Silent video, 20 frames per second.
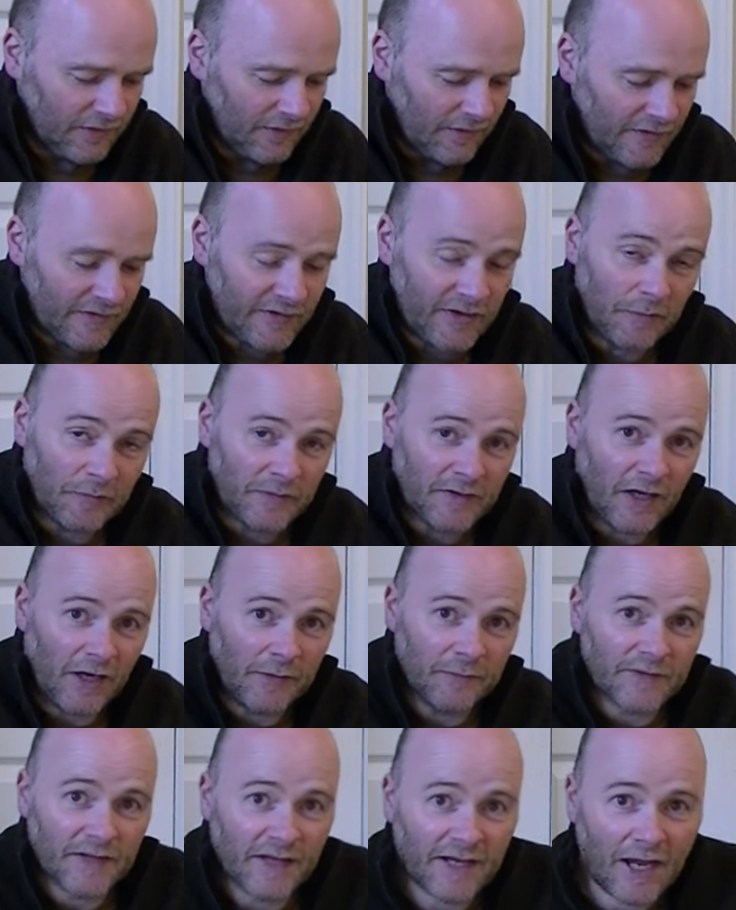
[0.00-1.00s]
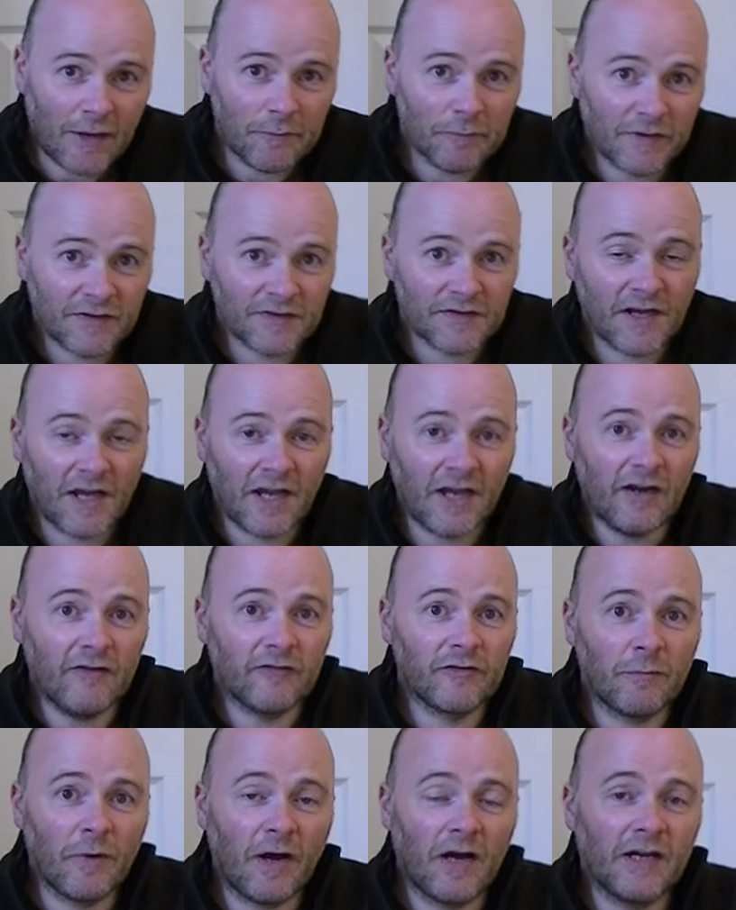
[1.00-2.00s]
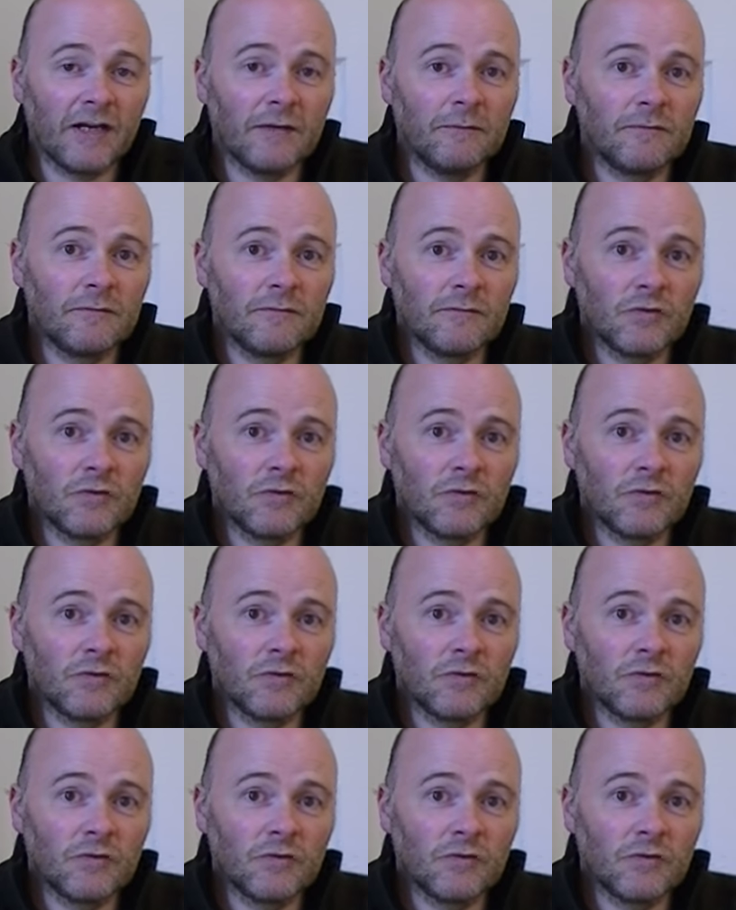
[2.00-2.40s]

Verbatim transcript: Sometimes they can be saved by